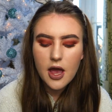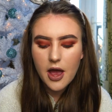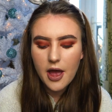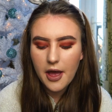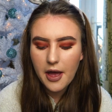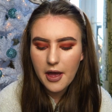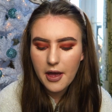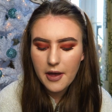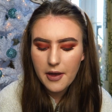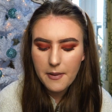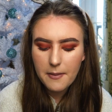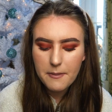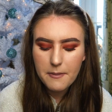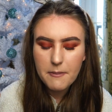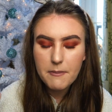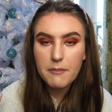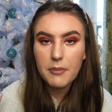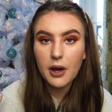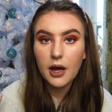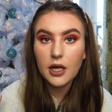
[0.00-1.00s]

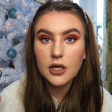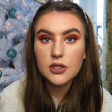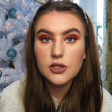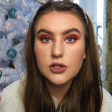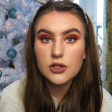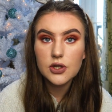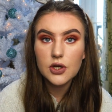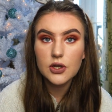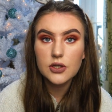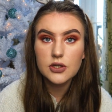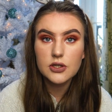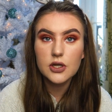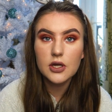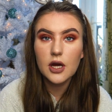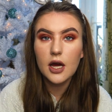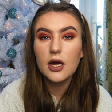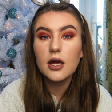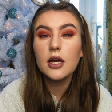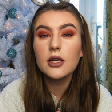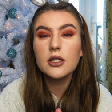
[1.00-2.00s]
um, but I, cert
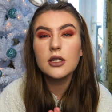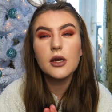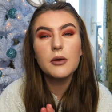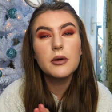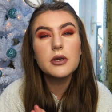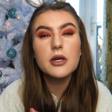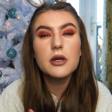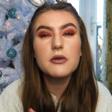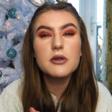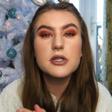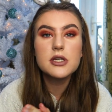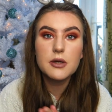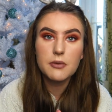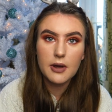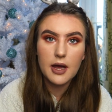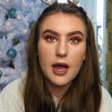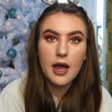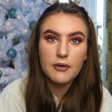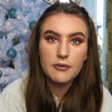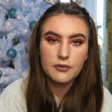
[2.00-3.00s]
I, you know, I don't do
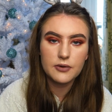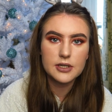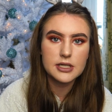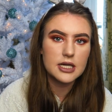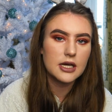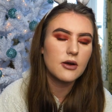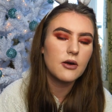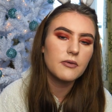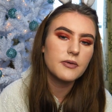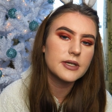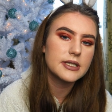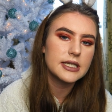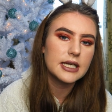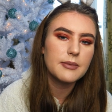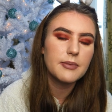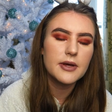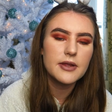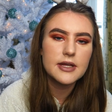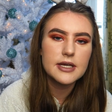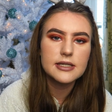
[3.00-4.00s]
it every day obviously,
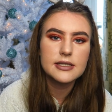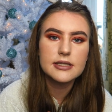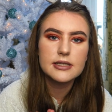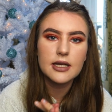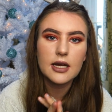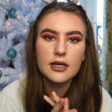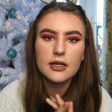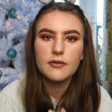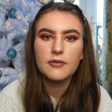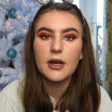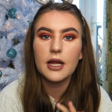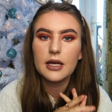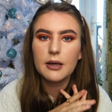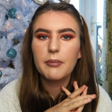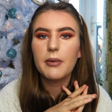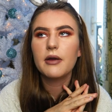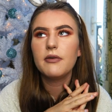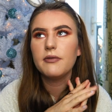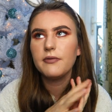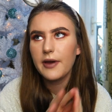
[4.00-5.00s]
but this is kind of like
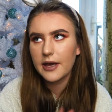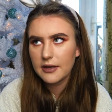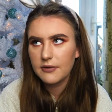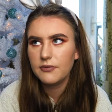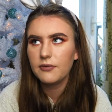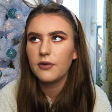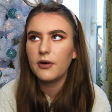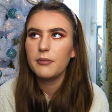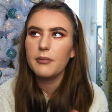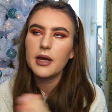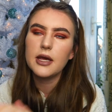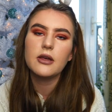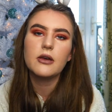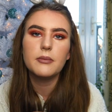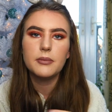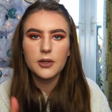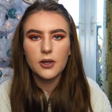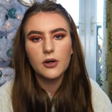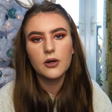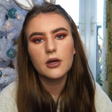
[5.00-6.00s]
my favourite
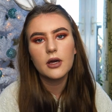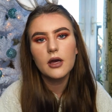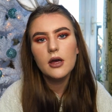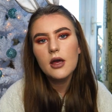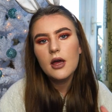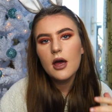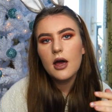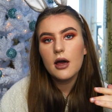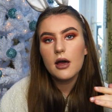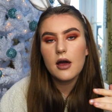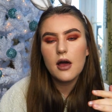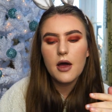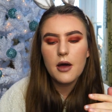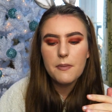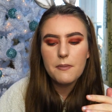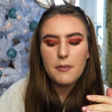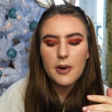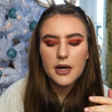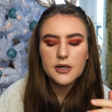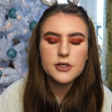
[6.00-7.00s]
makeup look.
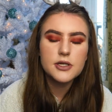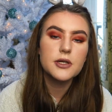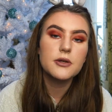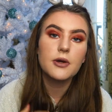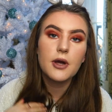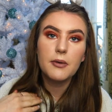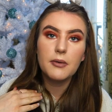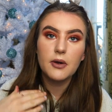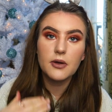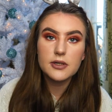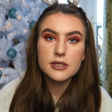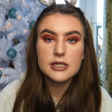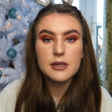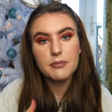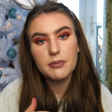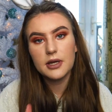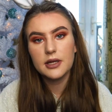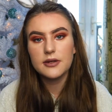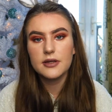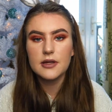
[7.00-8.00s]
Um, I do go a lot
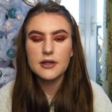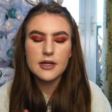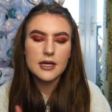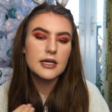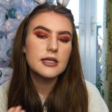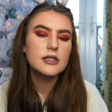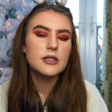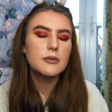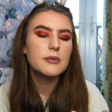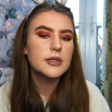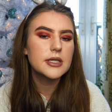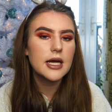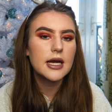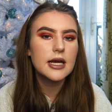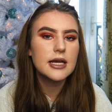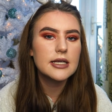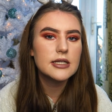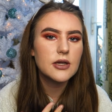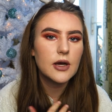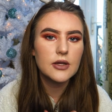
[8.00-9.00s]
simpler than this some
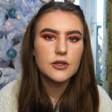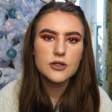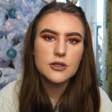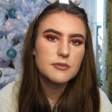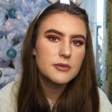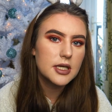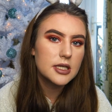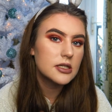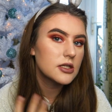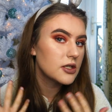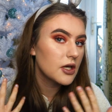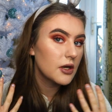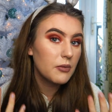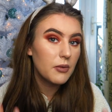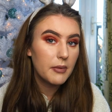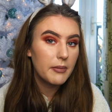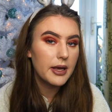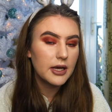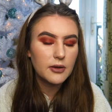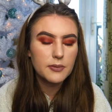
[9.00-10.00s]
days, and some days I don't
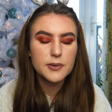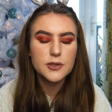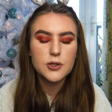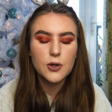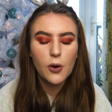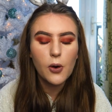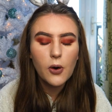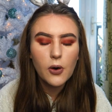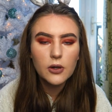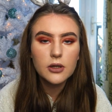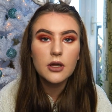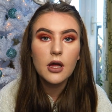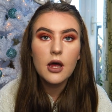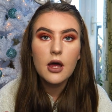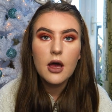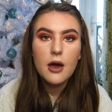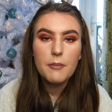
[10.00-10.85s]
wear makeup at all,